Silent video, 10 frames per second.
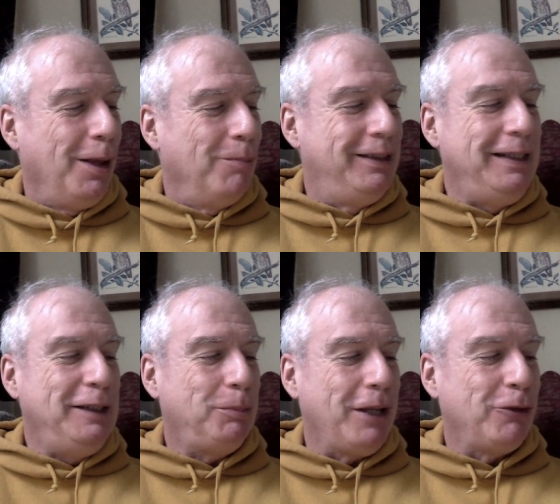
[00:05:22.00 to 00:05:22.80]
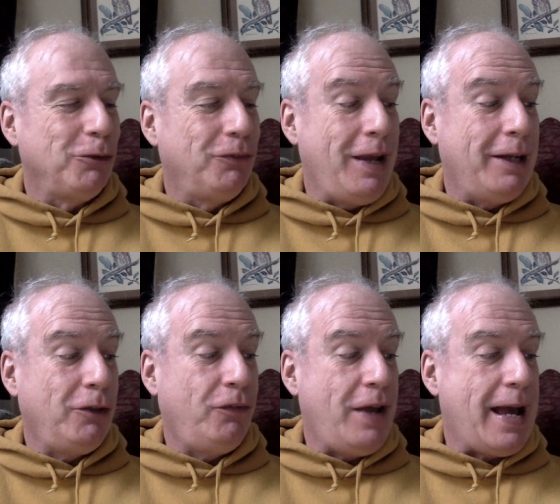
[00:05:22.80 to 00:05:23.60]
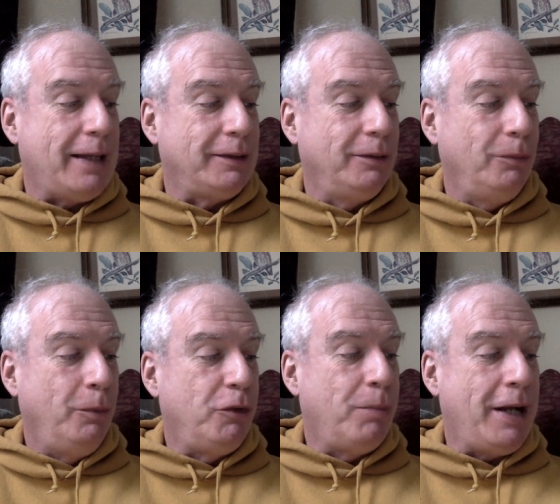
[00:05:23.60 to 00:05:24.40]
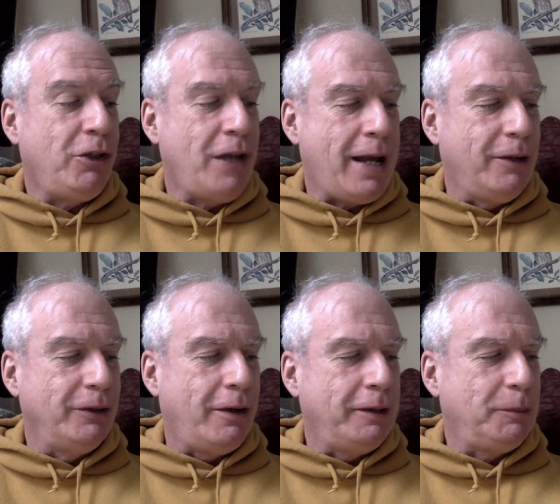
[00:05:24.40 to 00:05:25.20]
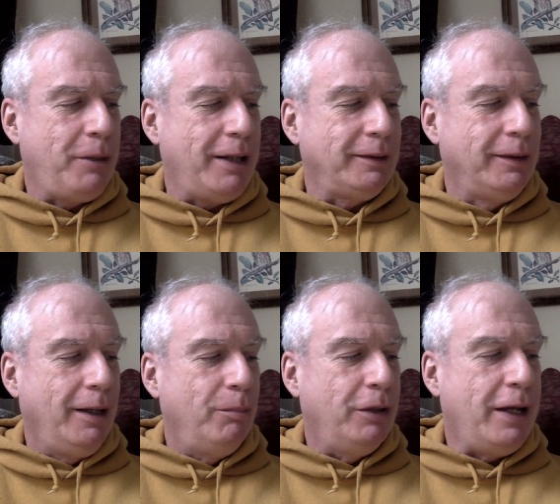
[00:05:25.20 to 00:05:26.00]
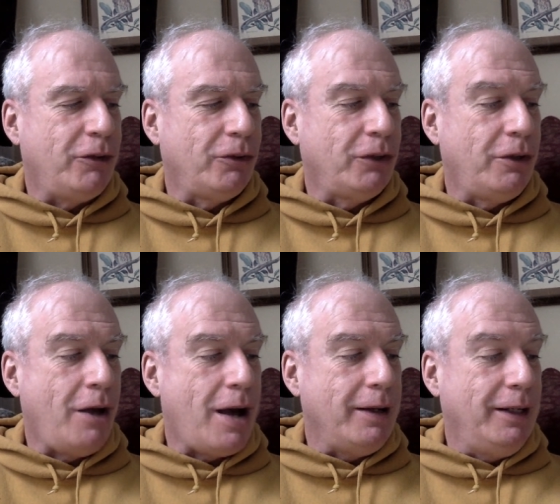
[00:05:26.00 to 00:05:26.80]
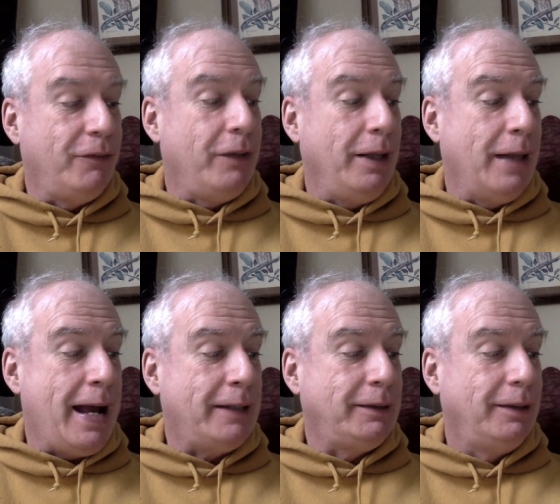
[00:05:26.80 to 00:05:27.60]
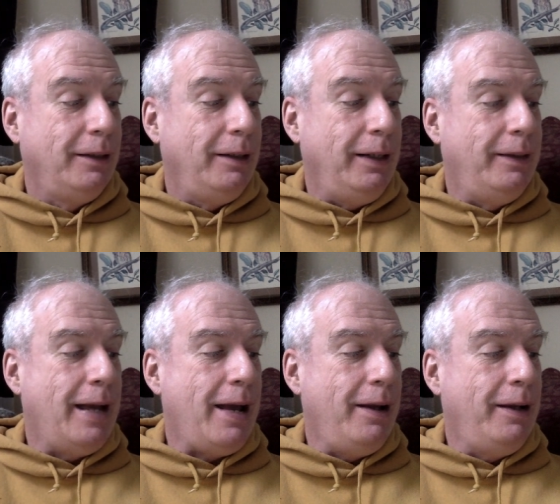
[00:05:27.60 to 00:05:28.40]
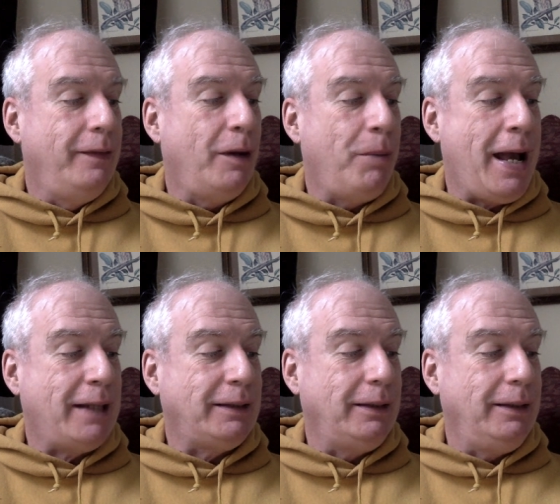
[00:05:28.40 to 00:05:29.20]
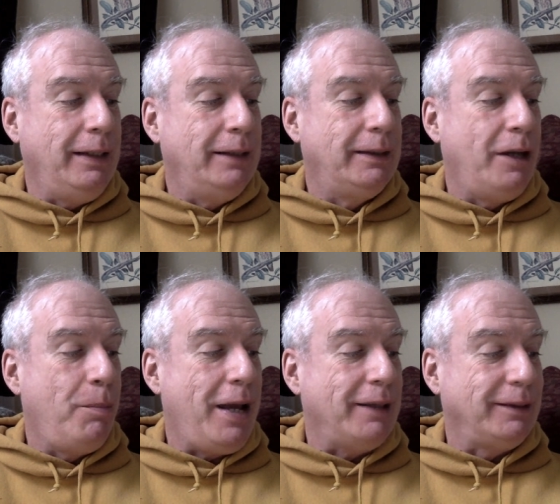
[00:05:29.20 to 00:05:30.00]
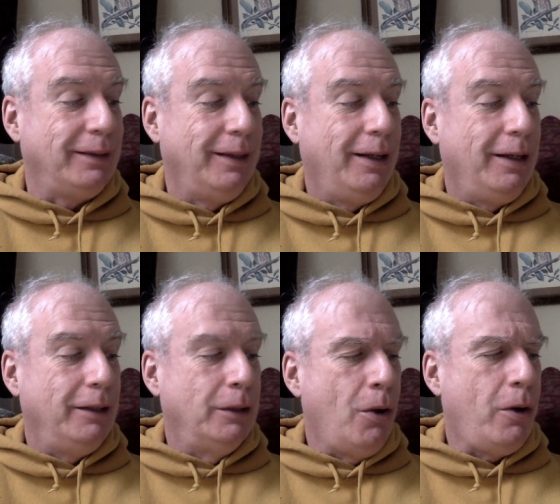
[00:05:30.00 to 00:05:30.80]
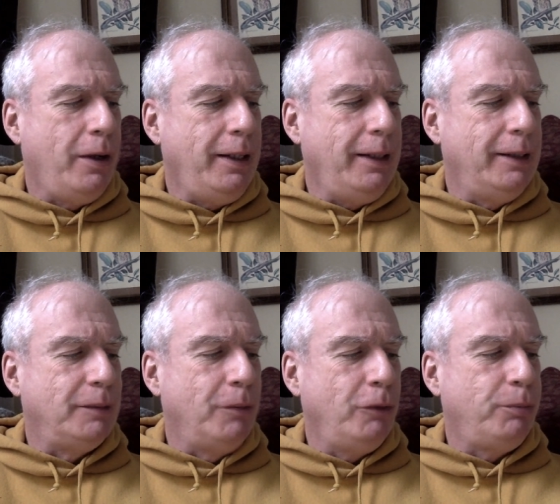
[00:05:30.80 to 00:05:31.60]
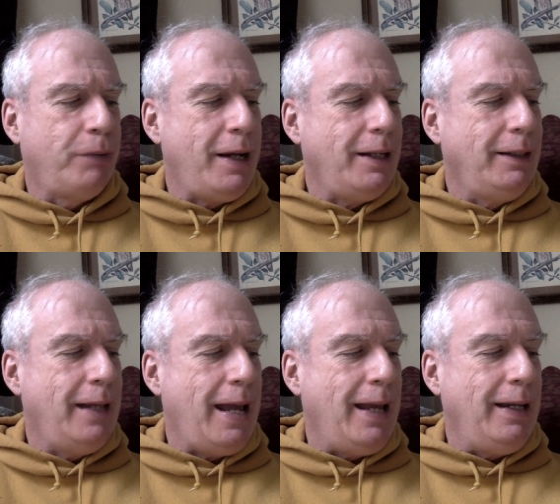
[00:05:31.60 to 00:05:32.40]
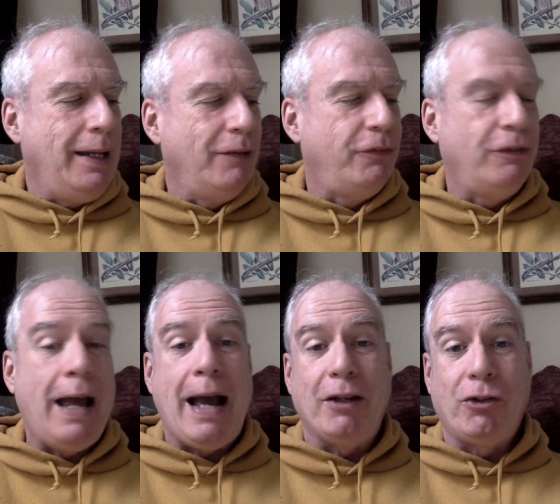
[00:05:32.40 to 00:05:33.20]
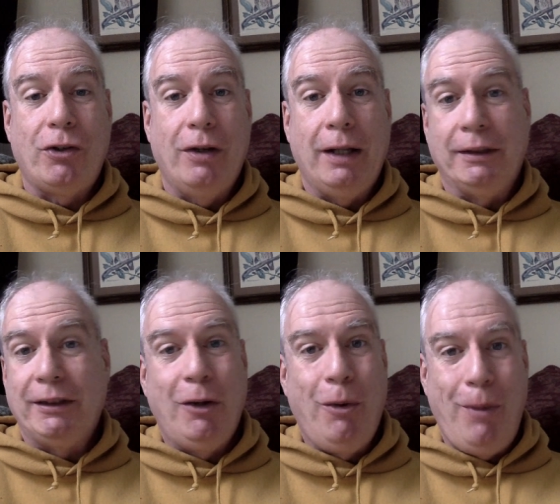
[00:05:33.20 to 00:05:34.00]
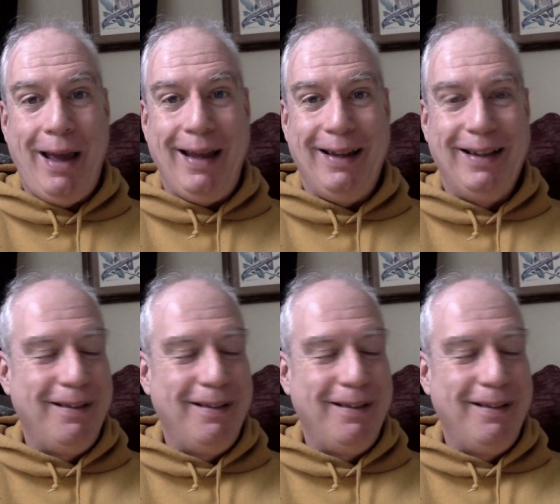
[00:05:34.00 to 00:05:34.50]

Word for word: But these pleasures vanish fast, which by shadows are expressed. Pleasures are not, if they last, in that in their passing is their best. Glory is most bright and gay in a flash, and so away.